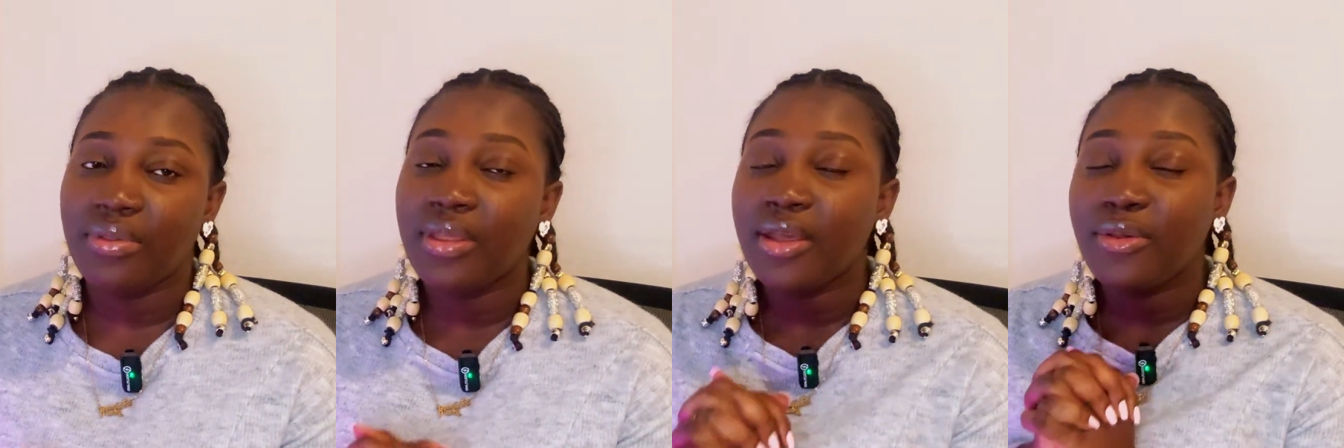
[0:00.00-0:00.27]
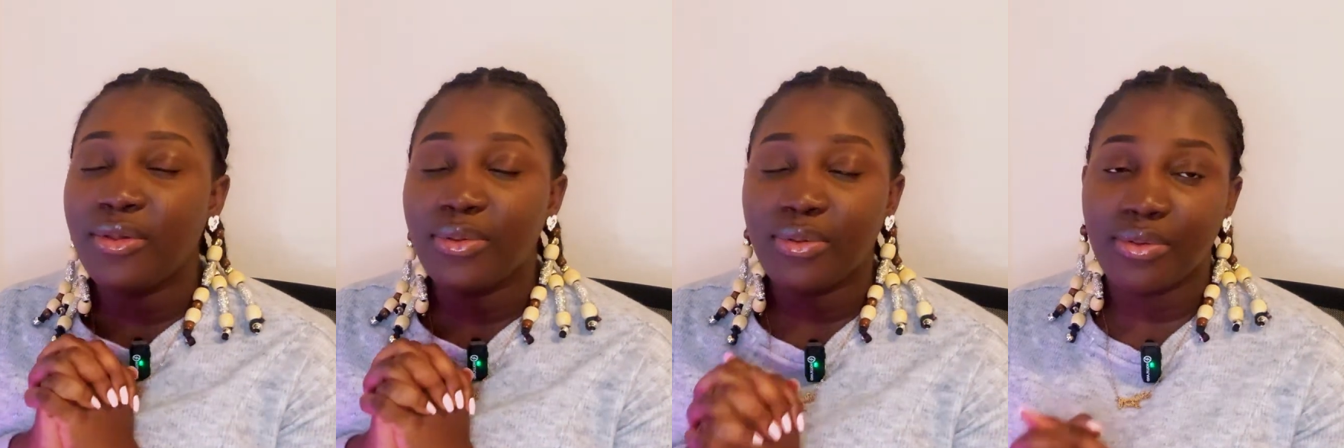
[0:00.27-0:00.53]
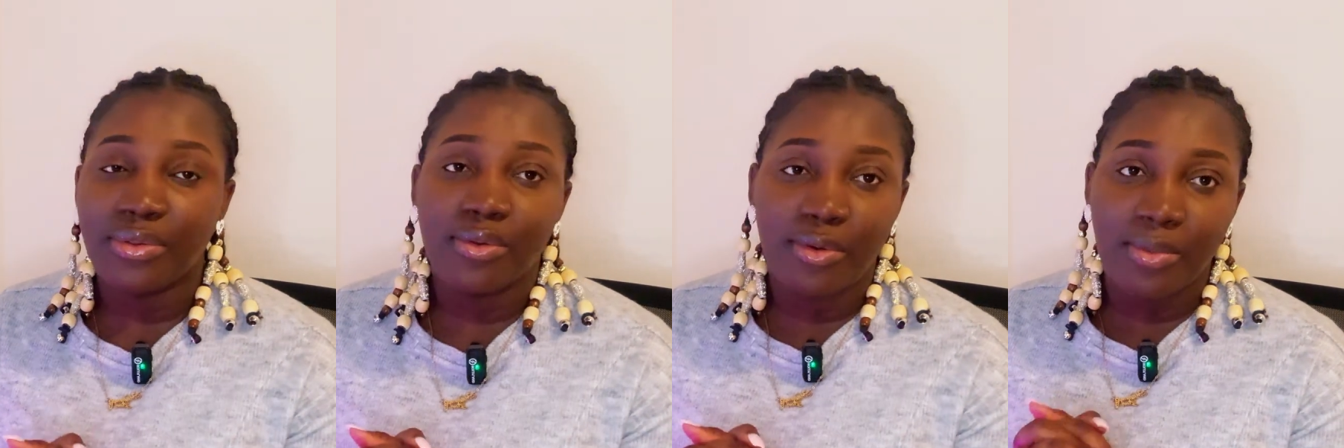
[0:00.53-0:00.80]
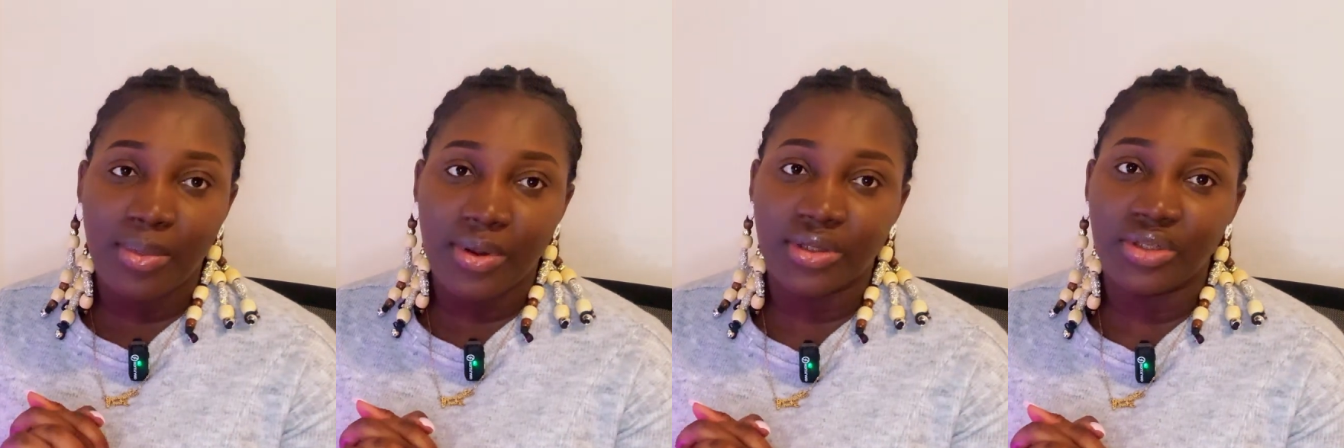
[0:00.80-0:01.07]
Thank you
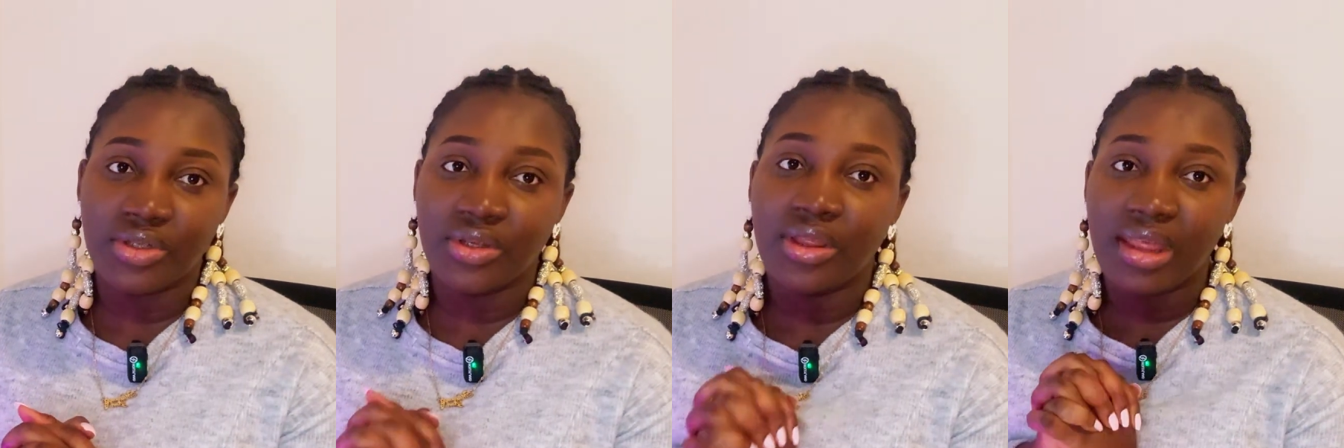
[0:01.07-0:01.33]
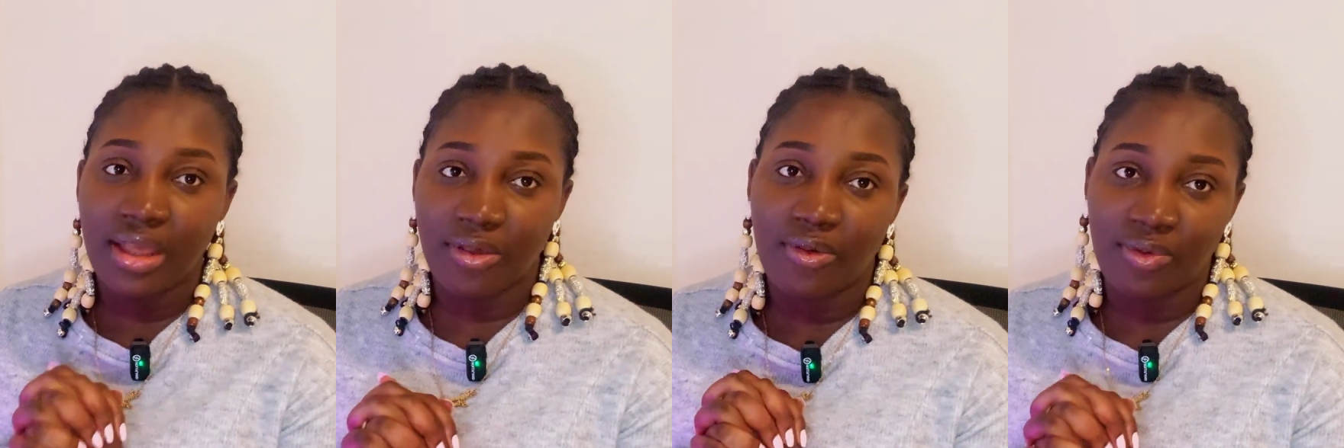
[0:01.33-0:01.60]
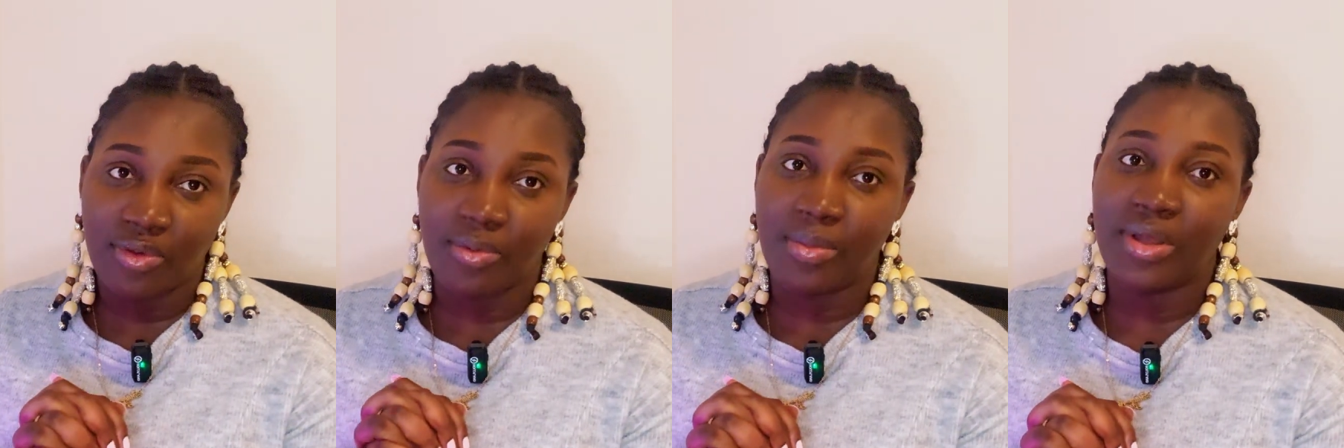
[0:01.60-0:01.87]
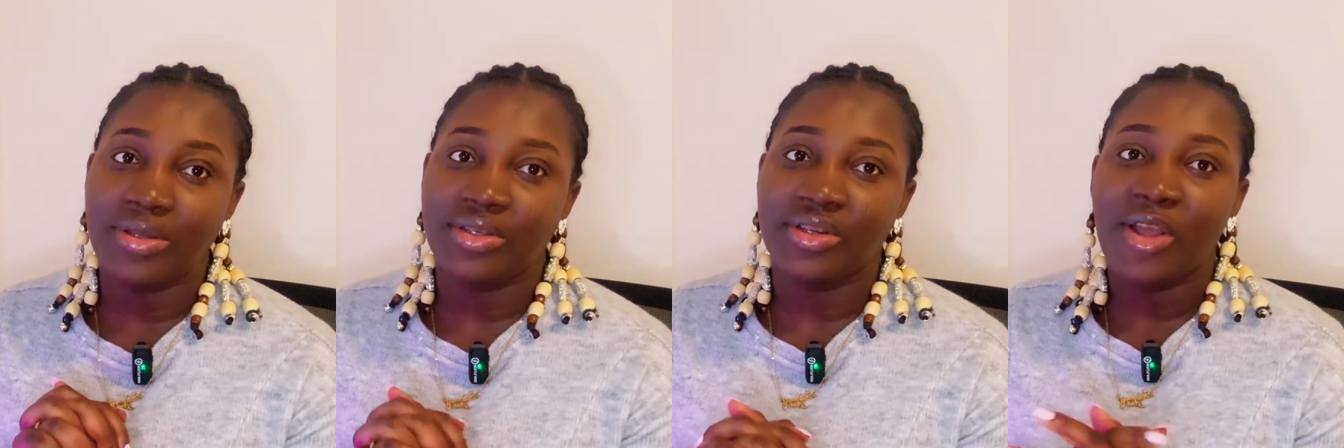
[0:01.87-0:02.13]
so much. Thank you so
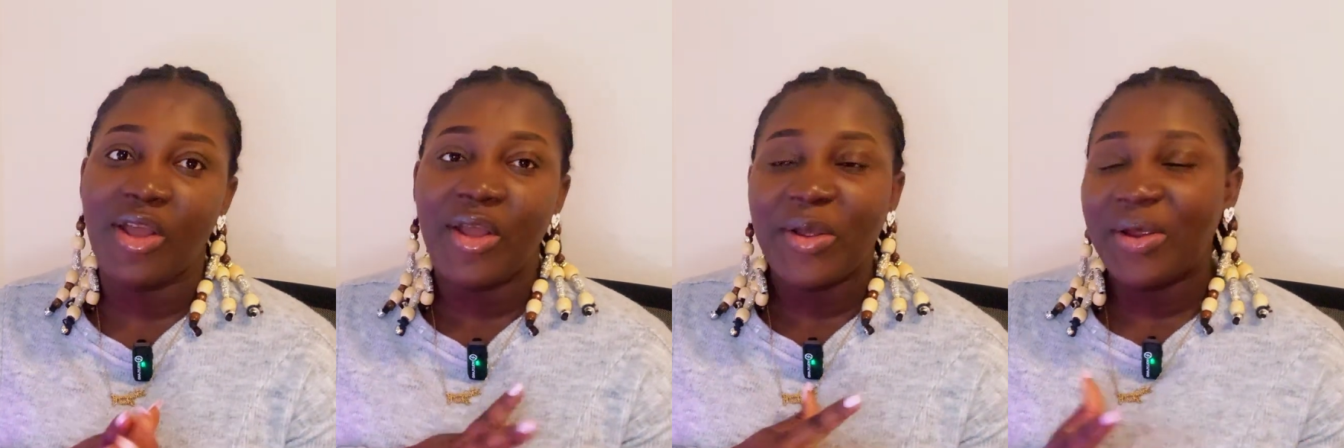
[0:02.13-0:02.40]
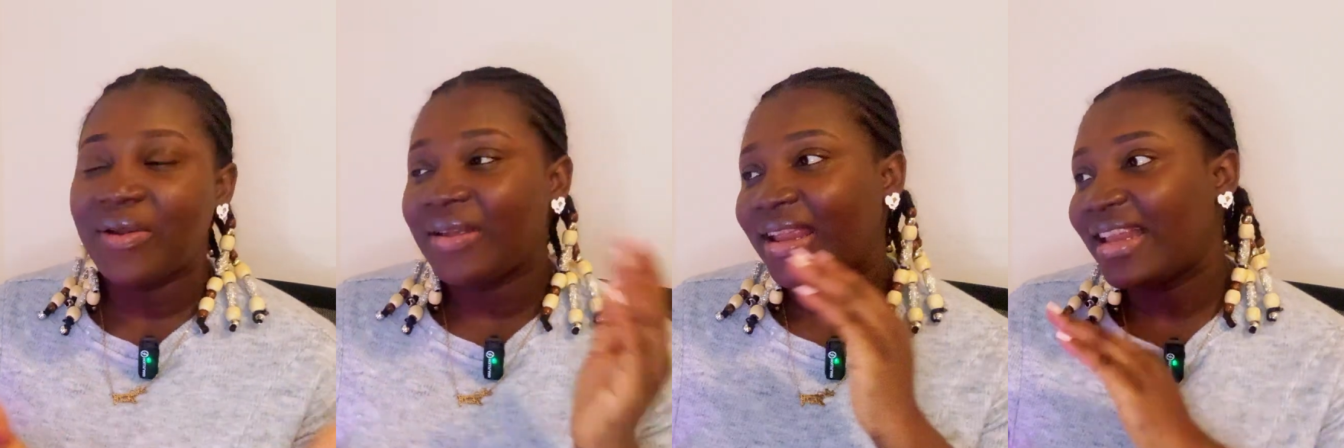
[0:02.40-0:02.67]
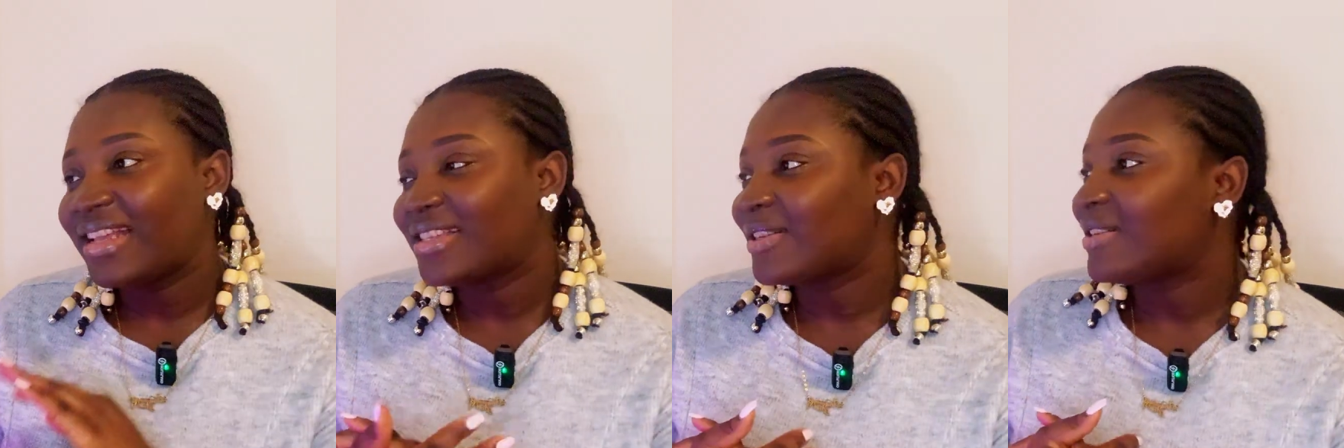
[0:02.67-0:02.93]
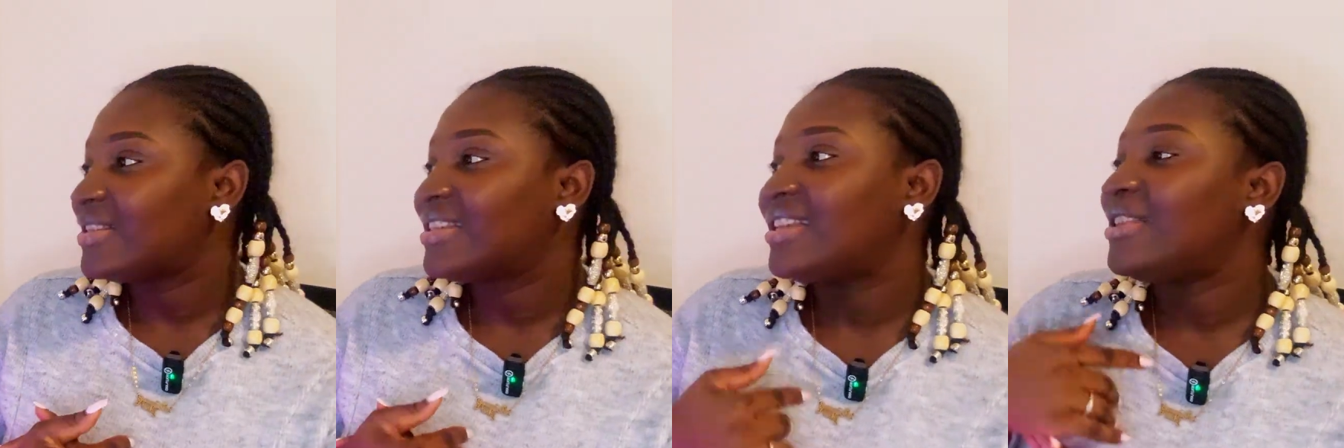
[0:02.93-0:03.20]
much. All right, let's
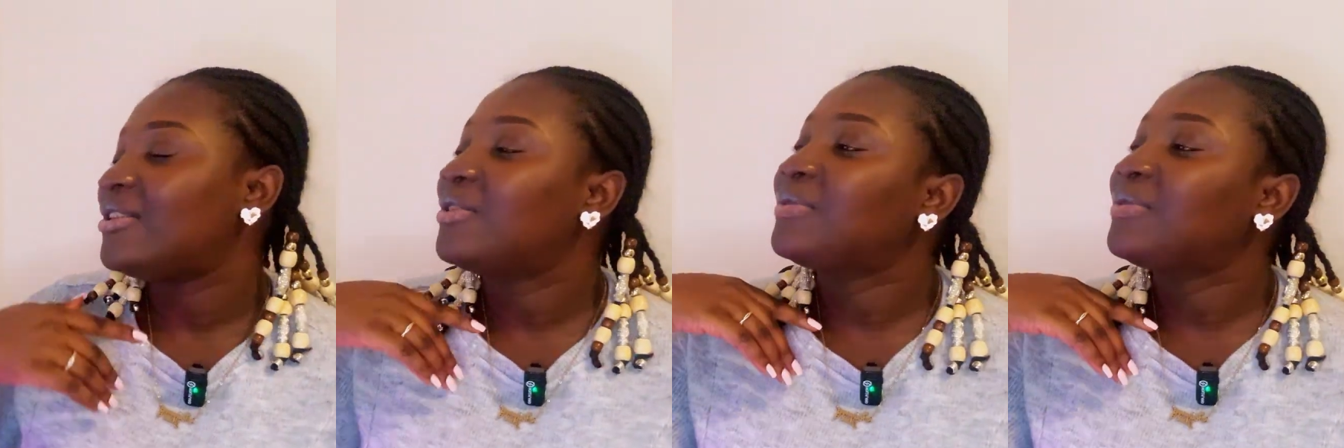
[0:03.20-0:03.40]
continue.